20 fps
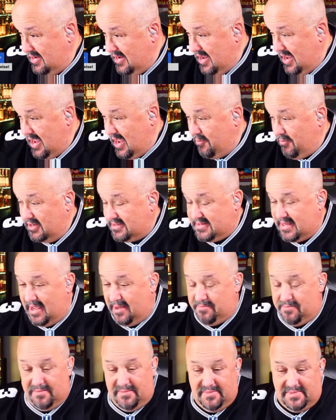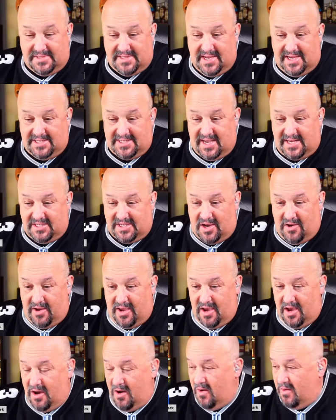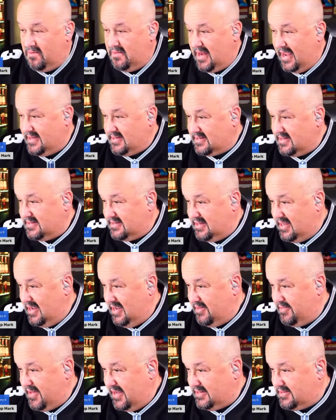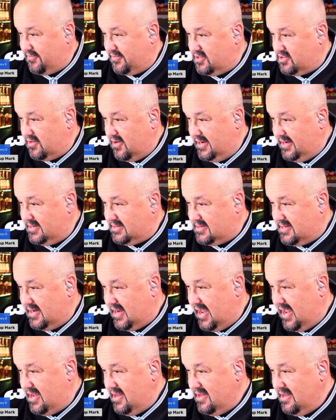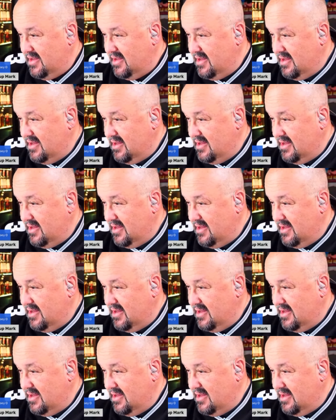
Hey, what's up, DJ Joey O? Nice to see you. Thanks for joining us today.